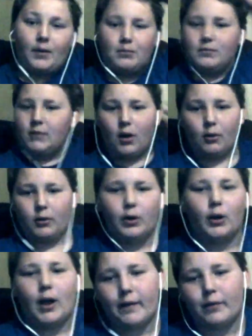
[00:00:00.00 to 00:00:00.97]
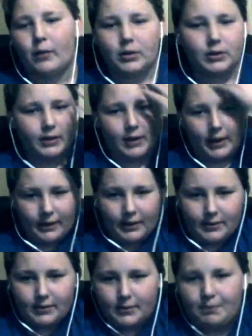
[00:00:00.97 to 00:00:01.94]
No, you don't have to watch it, like,
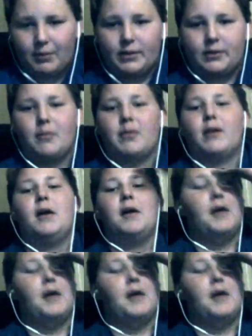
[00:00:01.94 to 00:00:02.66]
it's pretty stupid.